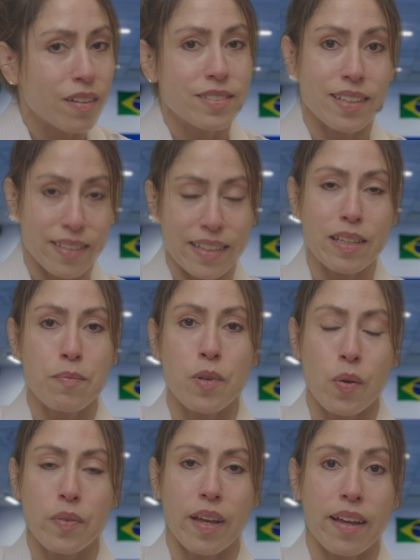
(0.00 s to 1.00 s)
to let them
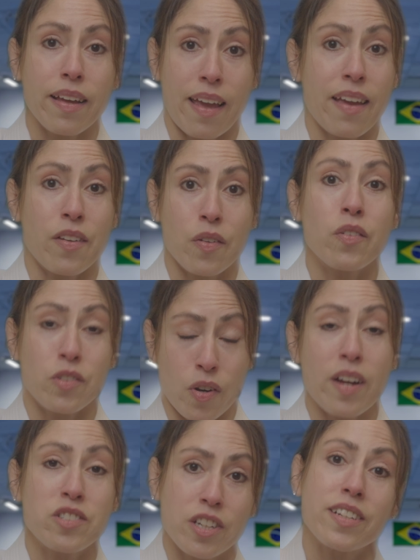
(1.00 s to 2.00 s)
know that, hey, you're
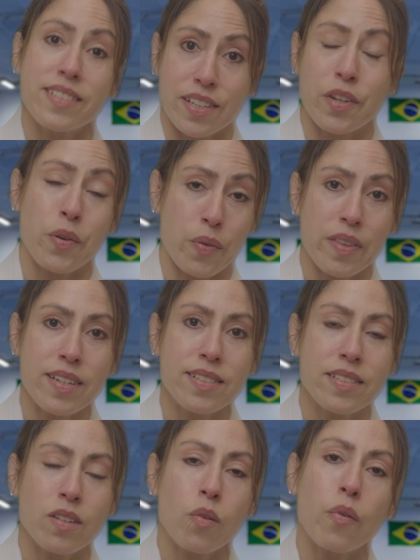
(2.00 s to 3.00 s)
actually gonna secure this?